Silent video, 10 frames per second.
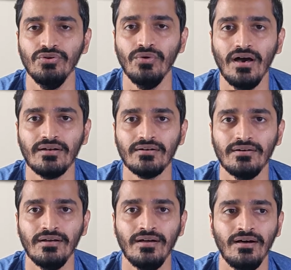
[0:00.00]
you
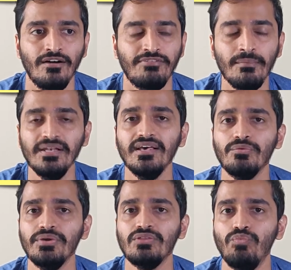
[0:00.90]
are
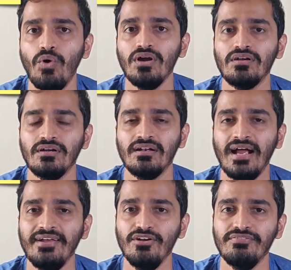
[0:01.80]
familiar with what
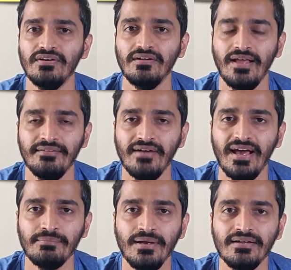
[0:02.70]
kind of an
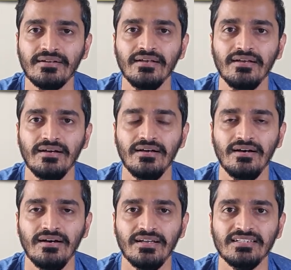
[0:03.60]
environment
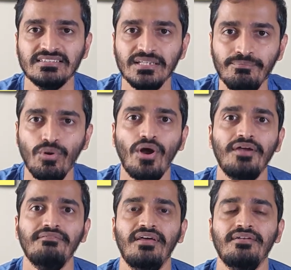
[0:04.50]
is
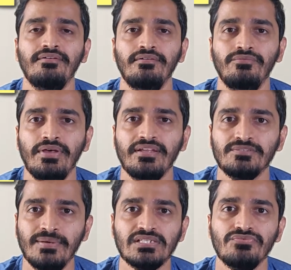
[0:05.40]
deployed when a
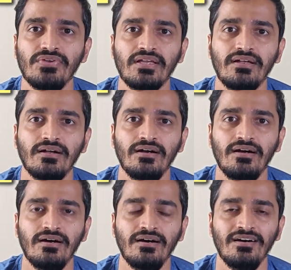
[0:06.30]
specific
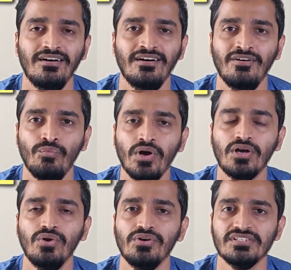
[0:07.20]

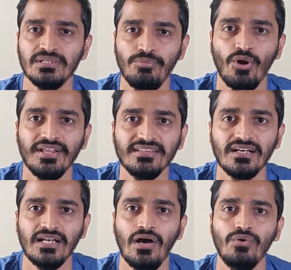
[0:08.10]
workload is deployed in
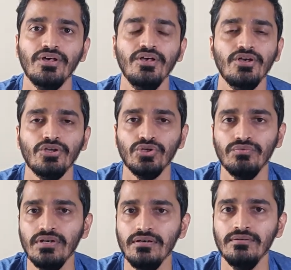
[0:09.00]
the cloud,
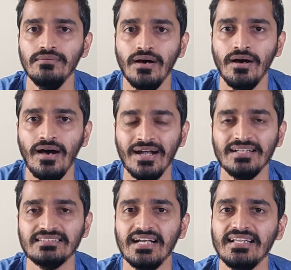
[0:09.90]
you will
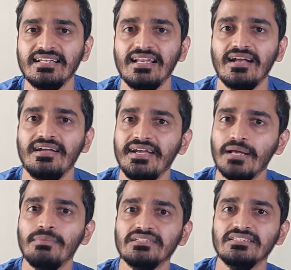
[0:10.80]
understand that there are
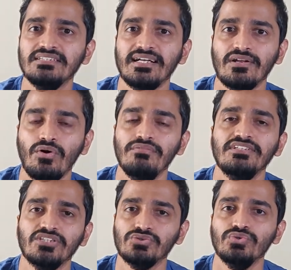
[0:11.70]
databases that are
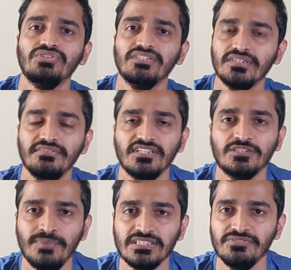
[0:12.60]
always associated with a
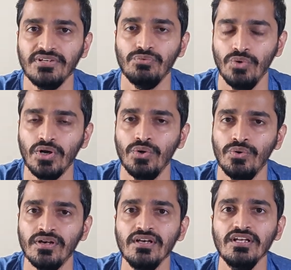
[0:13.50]
specific
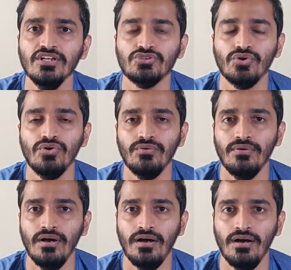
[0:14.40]
workload.
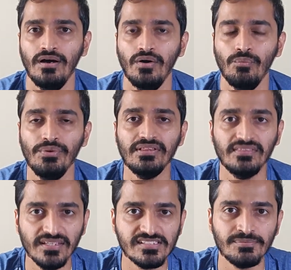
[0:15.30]
So
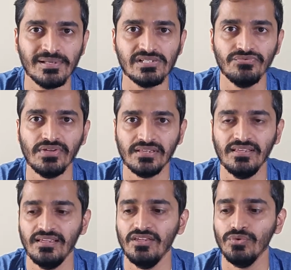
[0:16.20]
with this specific
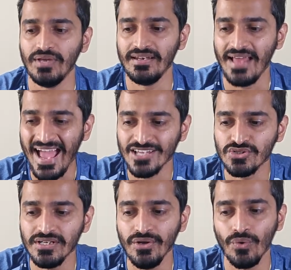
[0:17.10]
thing, you can
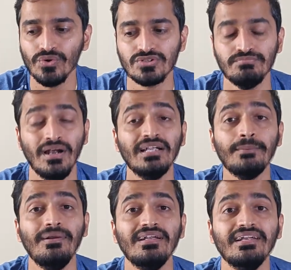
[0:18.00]
actually host
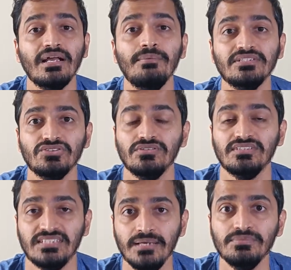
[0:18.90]
multiple databases on
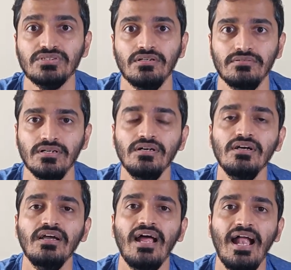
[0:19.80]
the same server
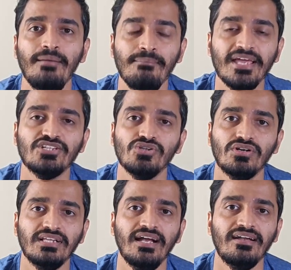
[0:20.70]
and make
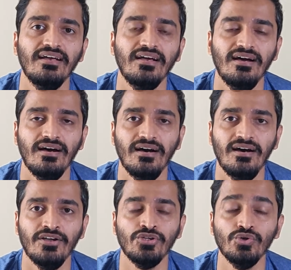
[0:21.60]
sure
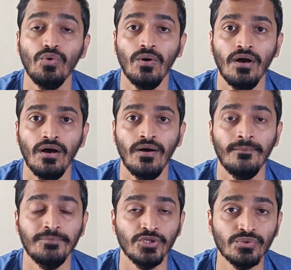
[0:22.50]
that you
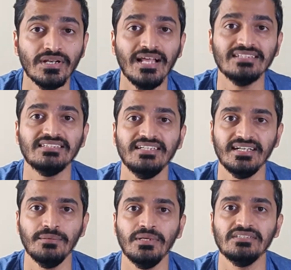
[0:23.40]
utilize the
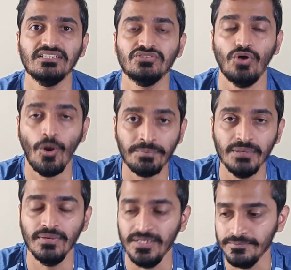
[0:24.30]
databases
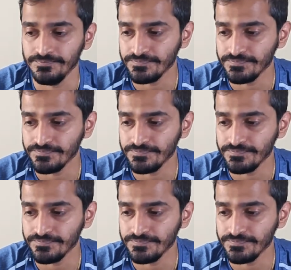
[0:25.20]
optimally.